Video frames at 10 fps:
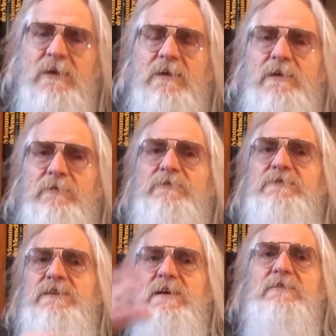they give a
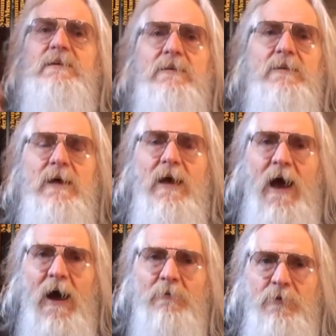signal
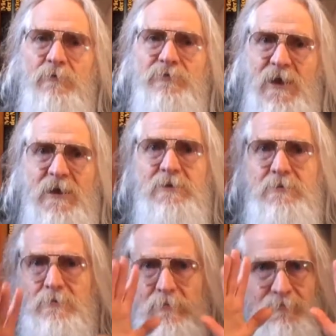out of their,
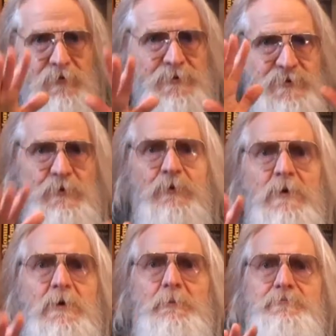for
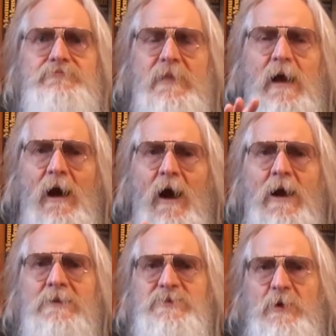sure,
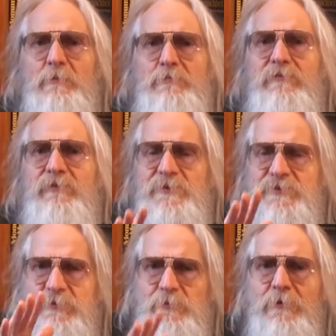hard job. For
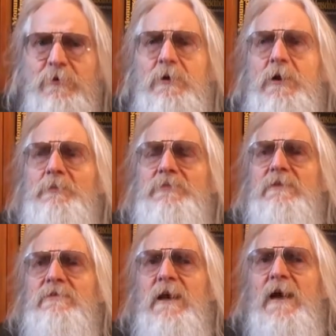sure,
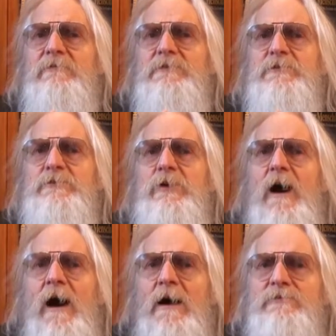they have to do a
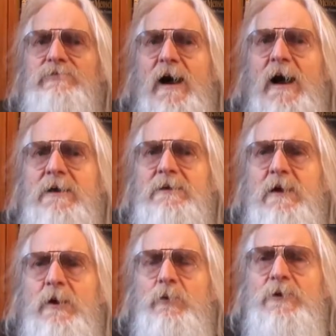hard fight
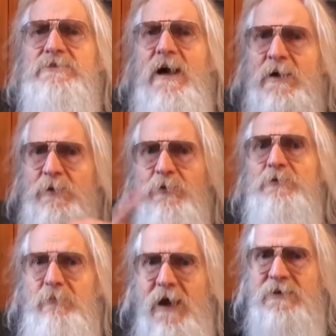with
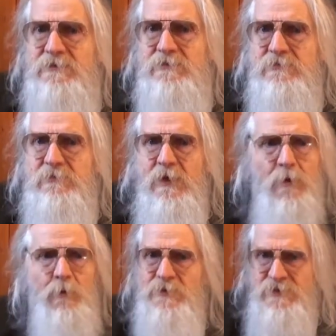acute medicine,
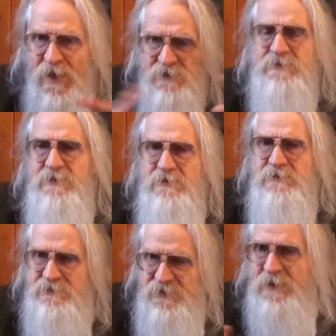with accidents,
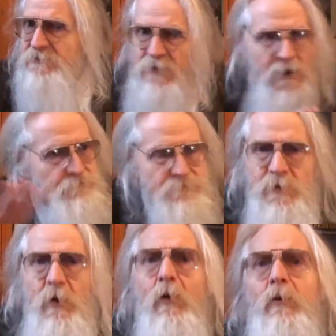etc.
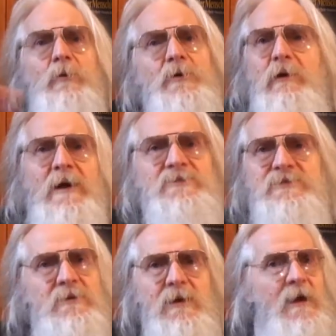No
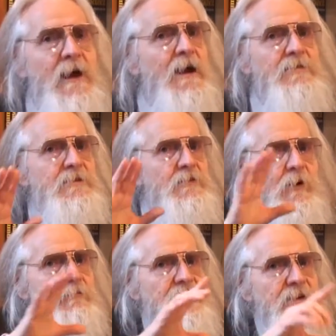question. And the
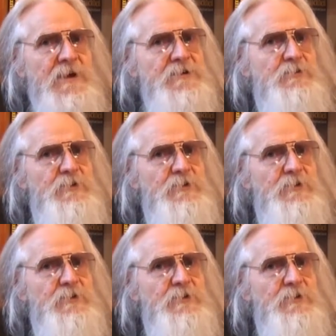combination